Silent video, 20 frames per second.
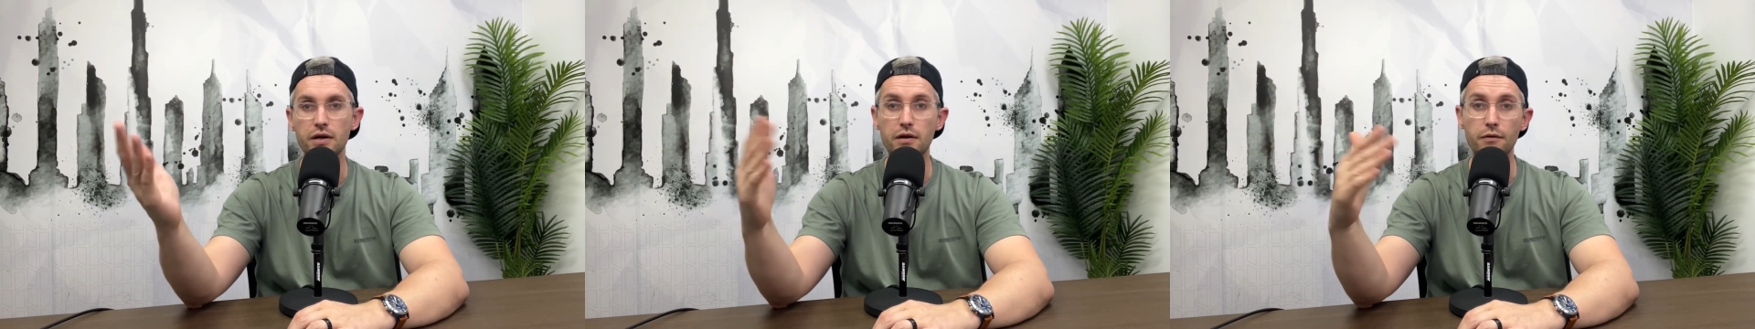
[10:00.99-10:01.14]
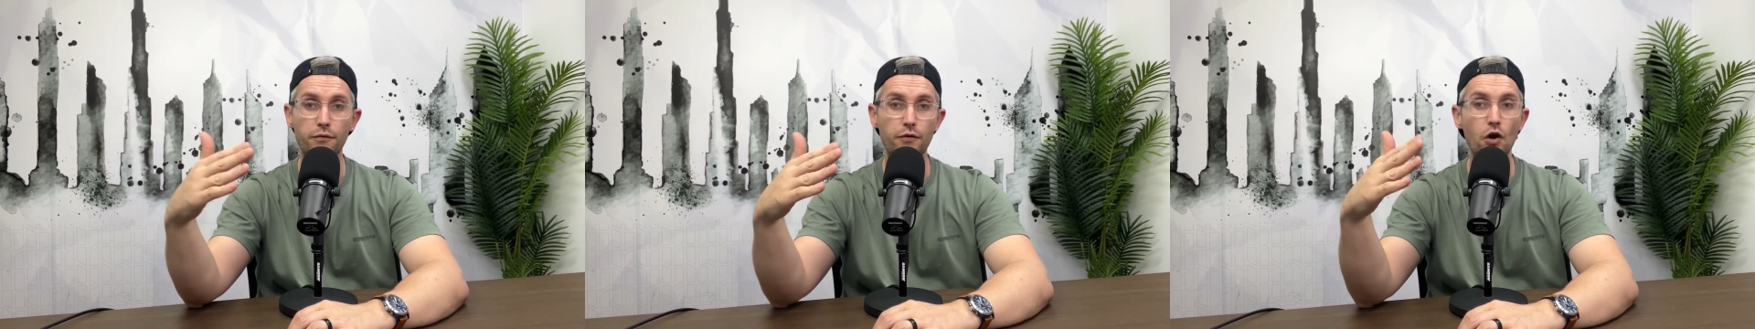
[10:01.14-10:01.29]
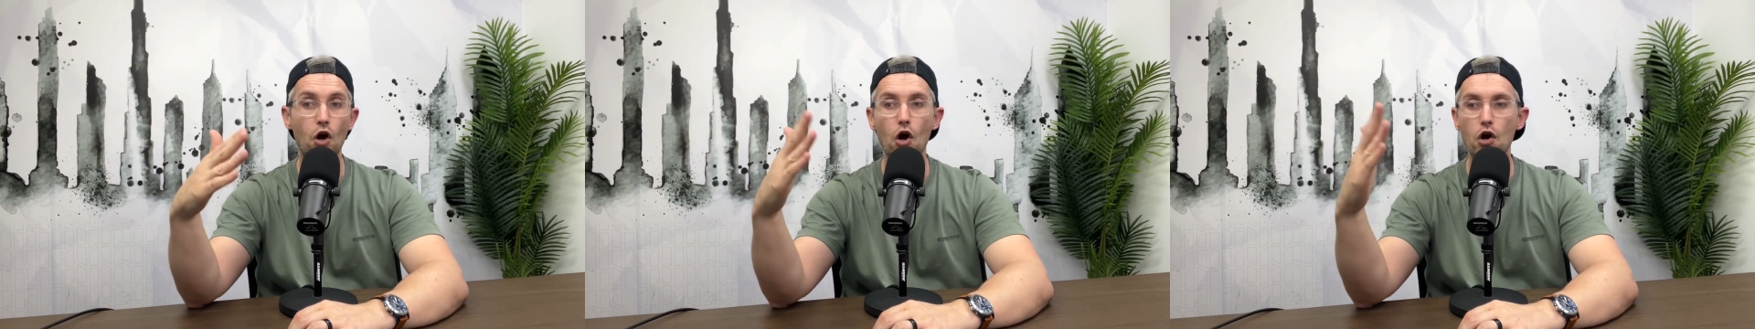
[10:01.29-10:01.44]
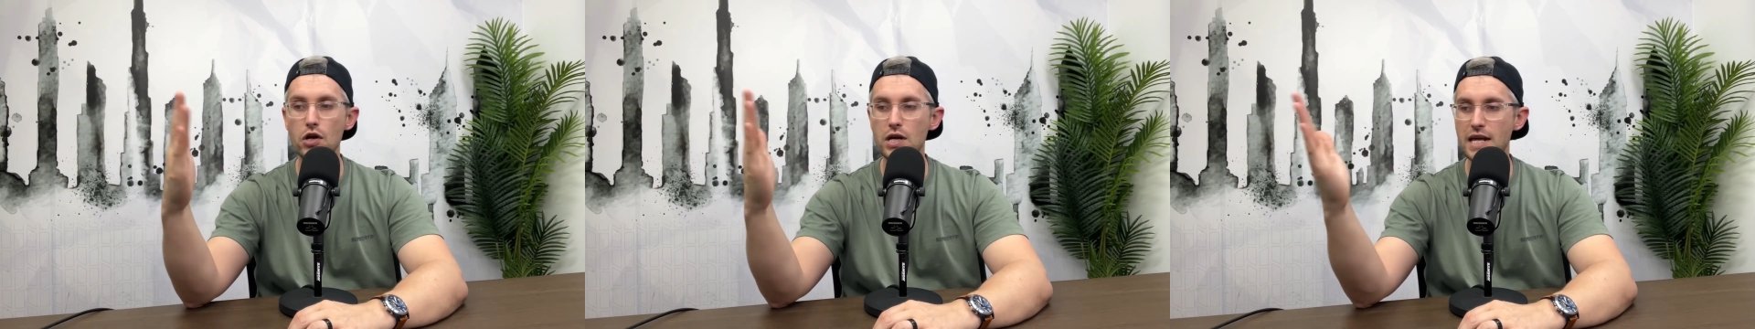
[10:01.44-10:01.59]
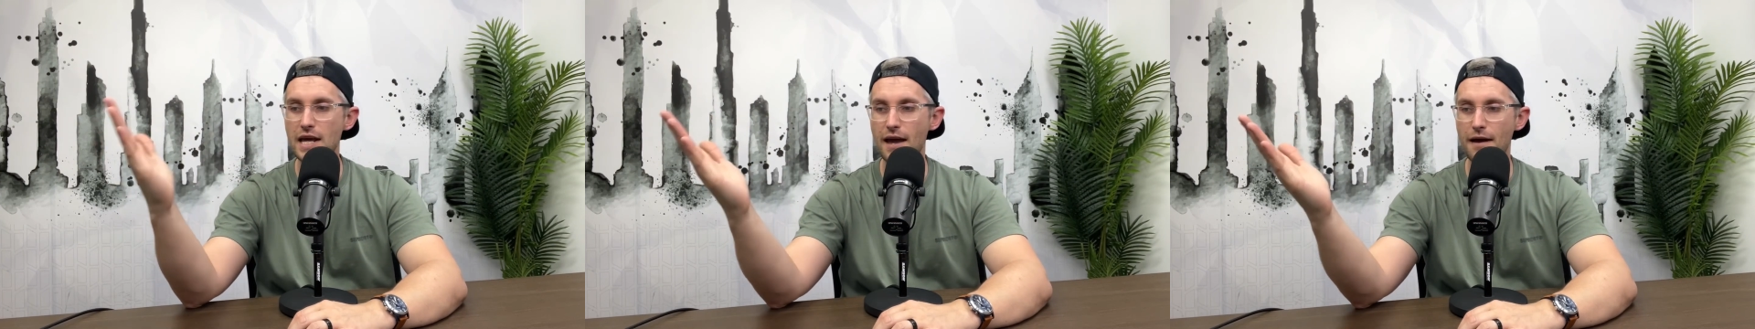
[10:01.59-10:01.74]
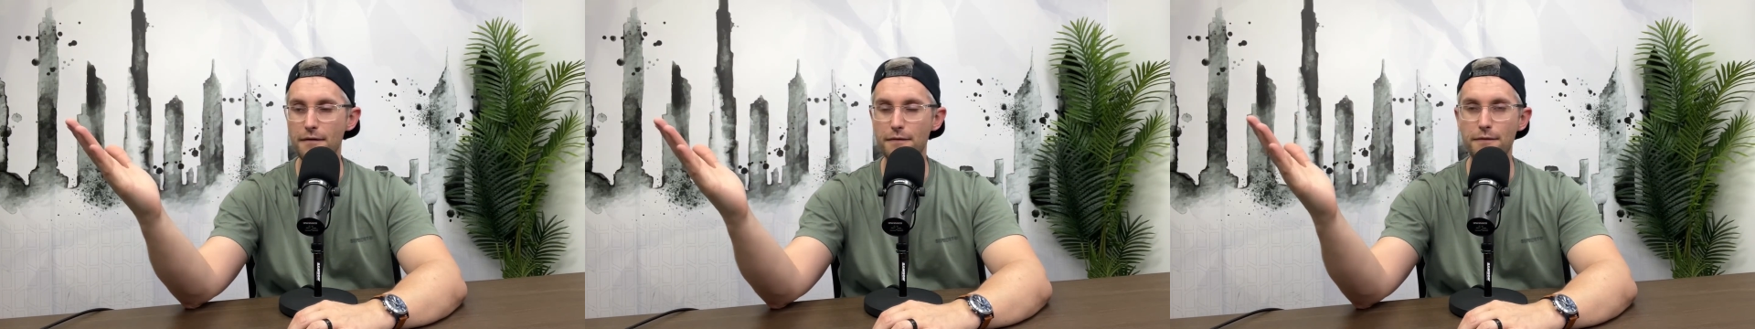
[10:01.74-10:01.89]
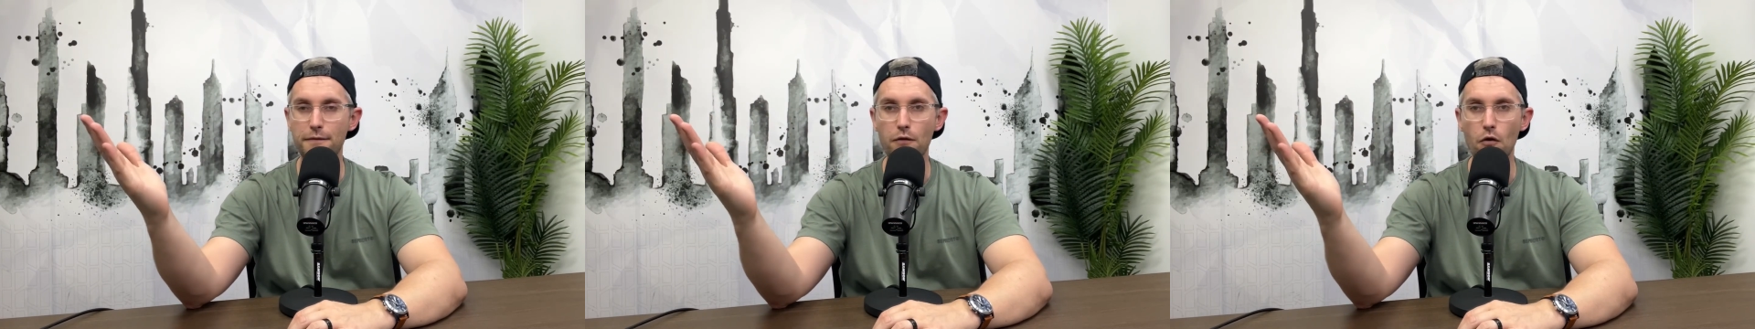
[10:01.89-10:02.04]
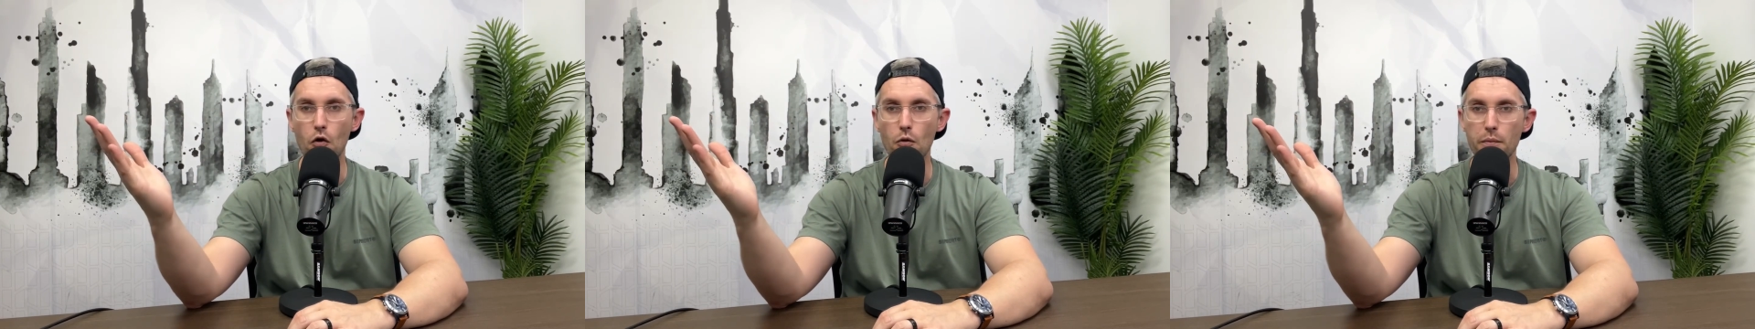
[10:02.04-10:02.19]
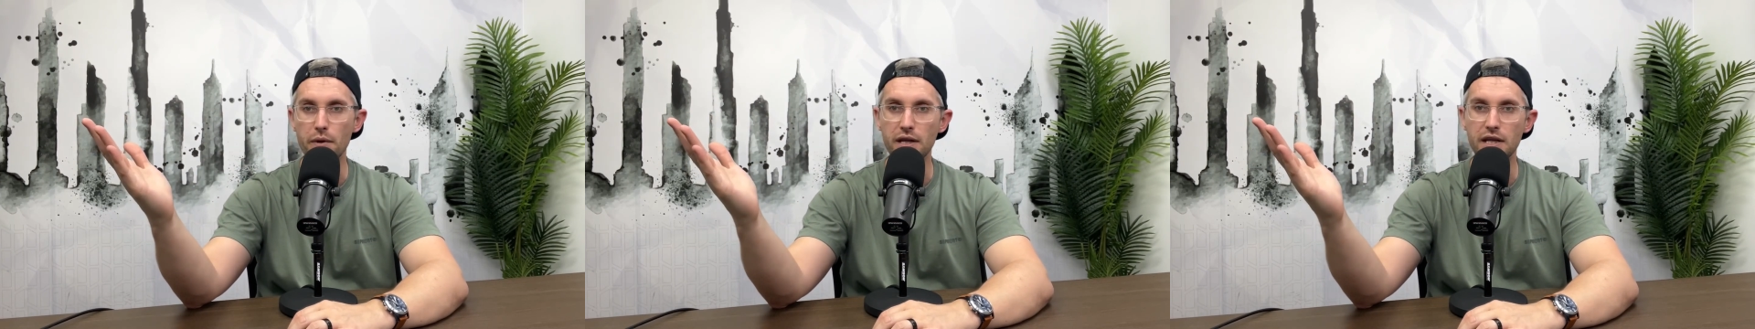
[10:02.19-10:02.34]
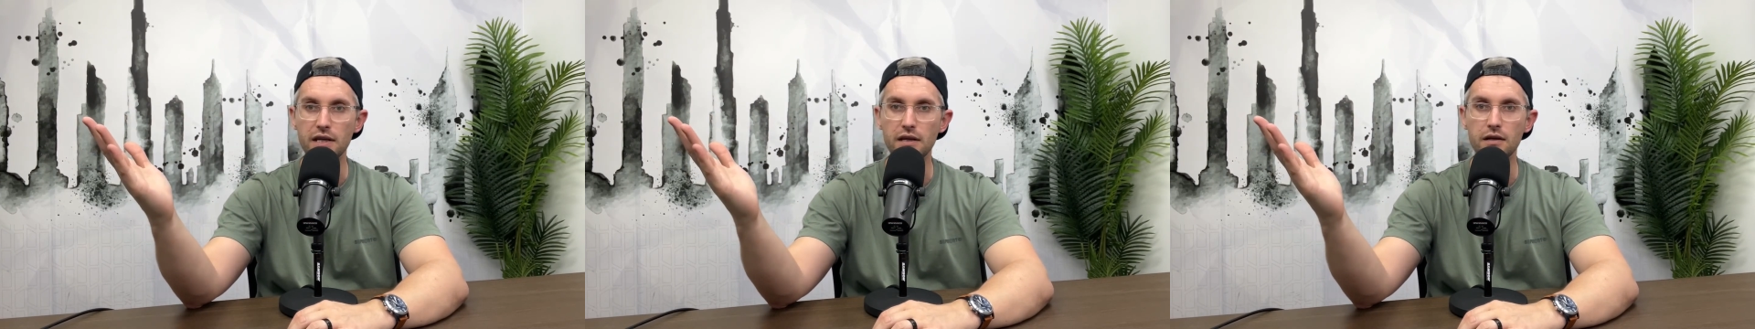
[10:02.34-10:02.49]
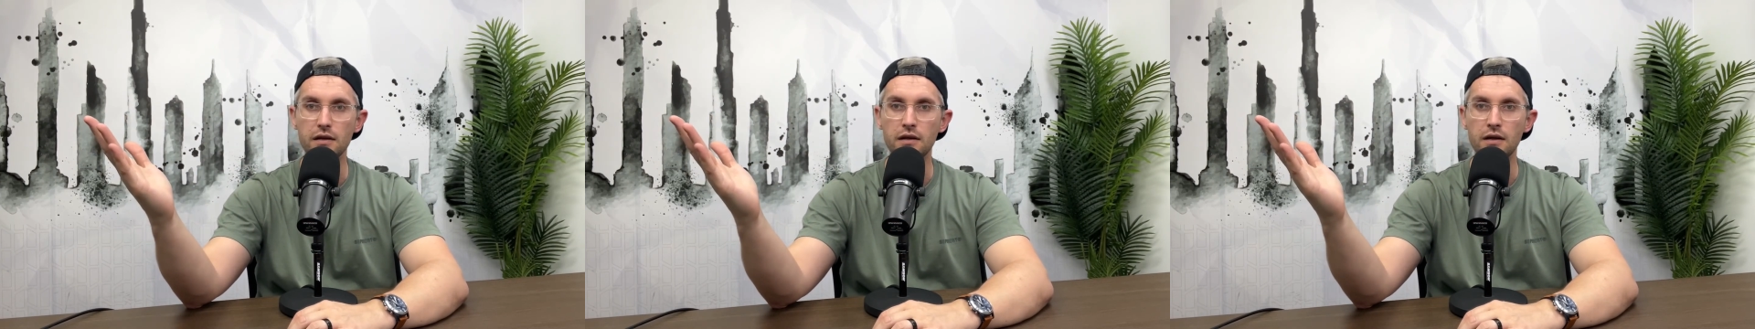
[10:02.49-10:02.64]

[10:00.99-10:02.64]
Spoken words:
If you only have 4 million